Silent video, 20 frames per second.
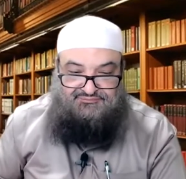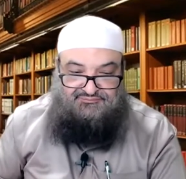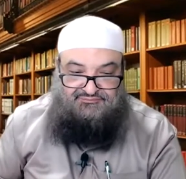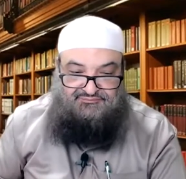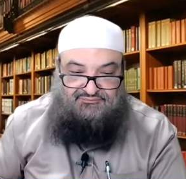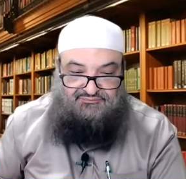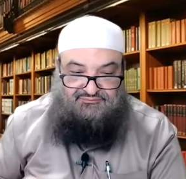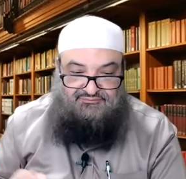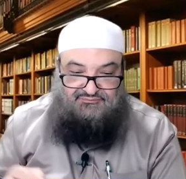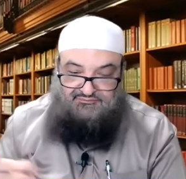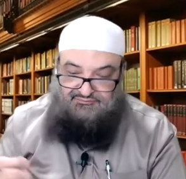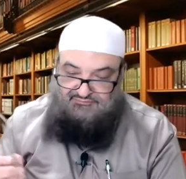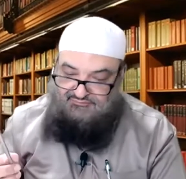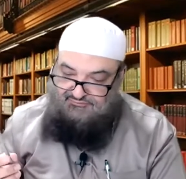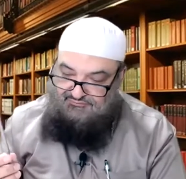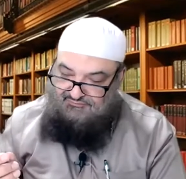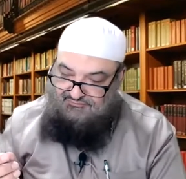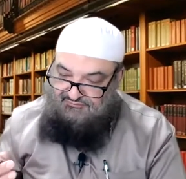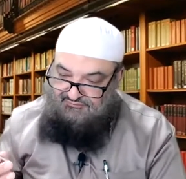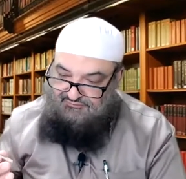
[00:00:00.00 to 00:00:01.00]

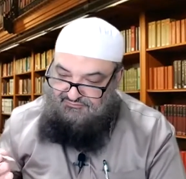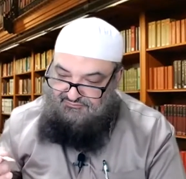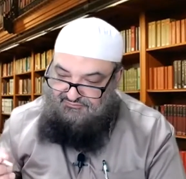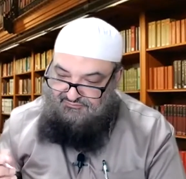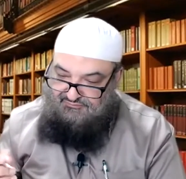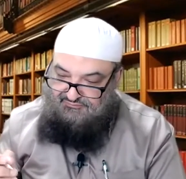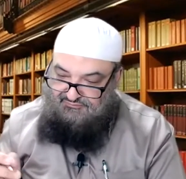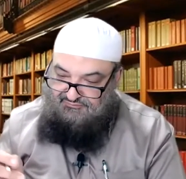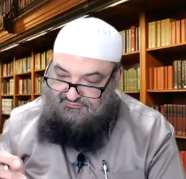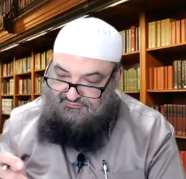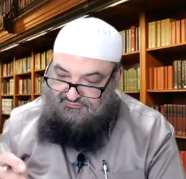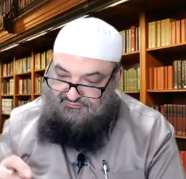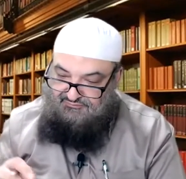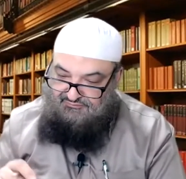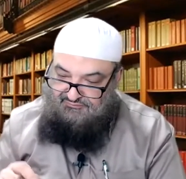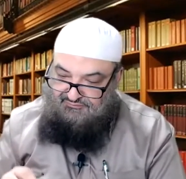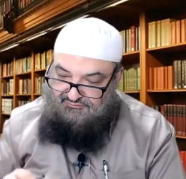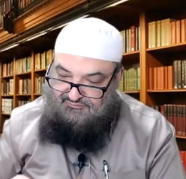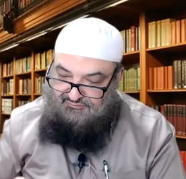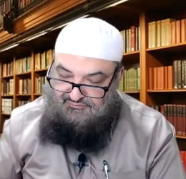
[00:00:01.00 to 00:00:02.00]

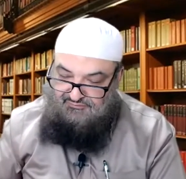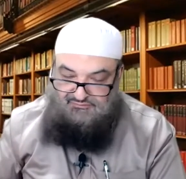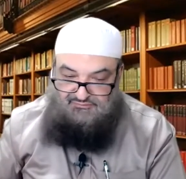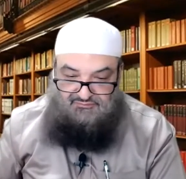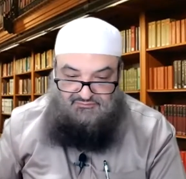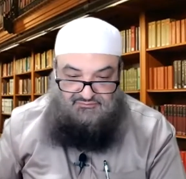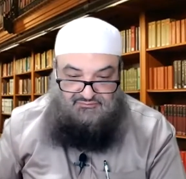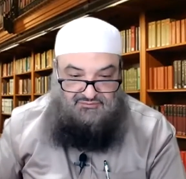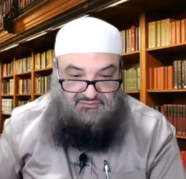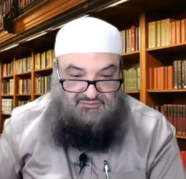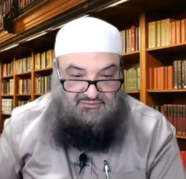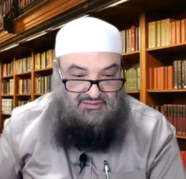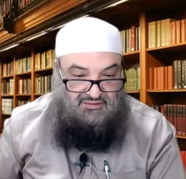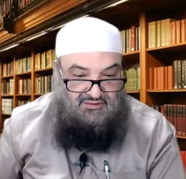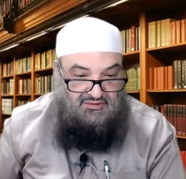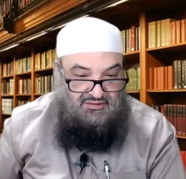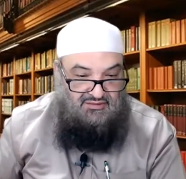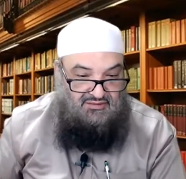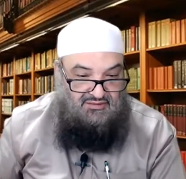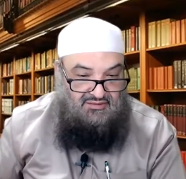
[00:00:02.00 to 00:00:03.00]

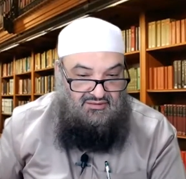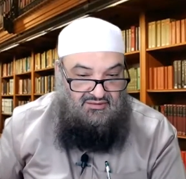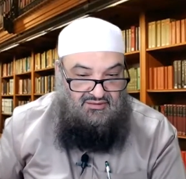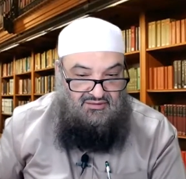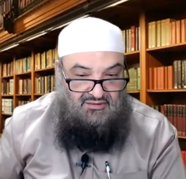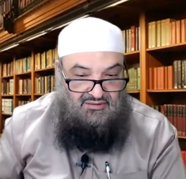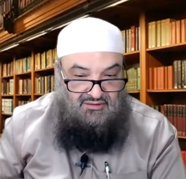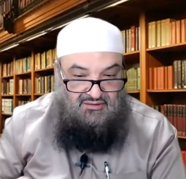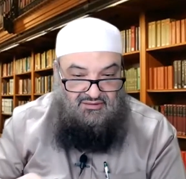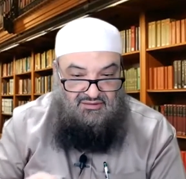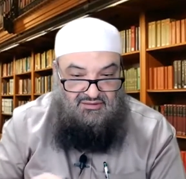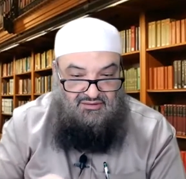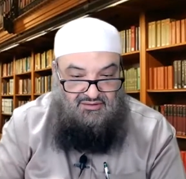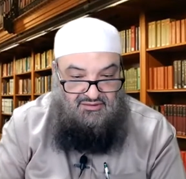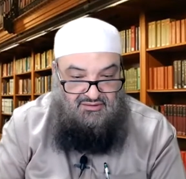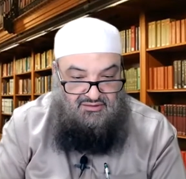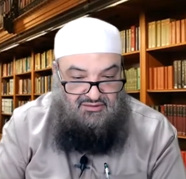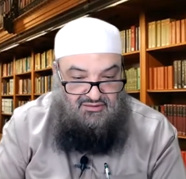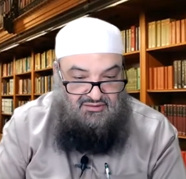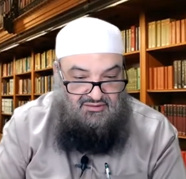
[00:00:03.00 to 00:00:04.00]

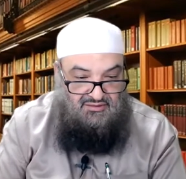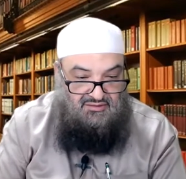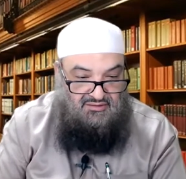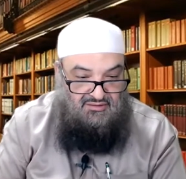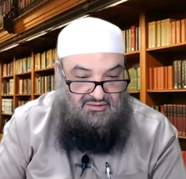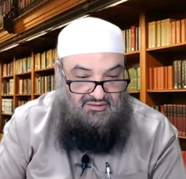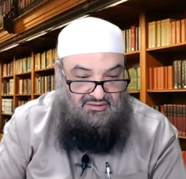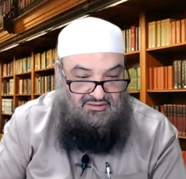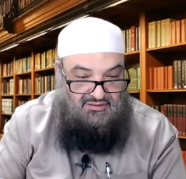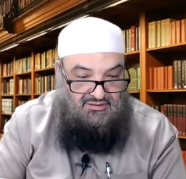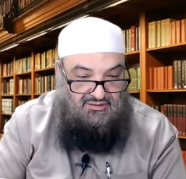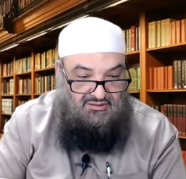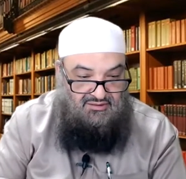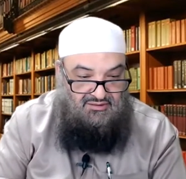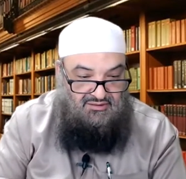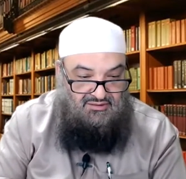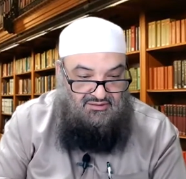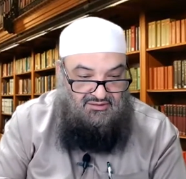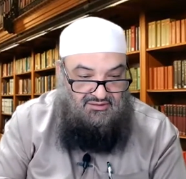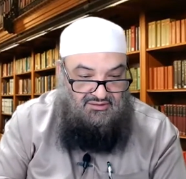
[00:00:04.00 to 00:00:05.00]

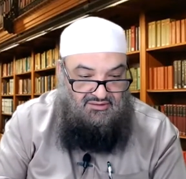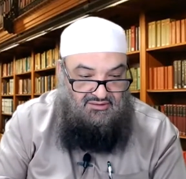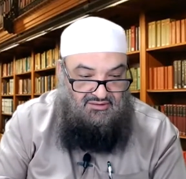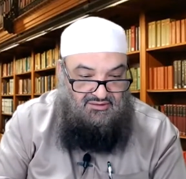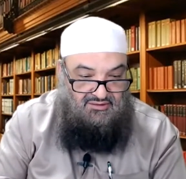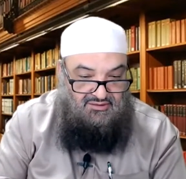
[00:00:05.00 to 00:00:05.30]
Nothing is said.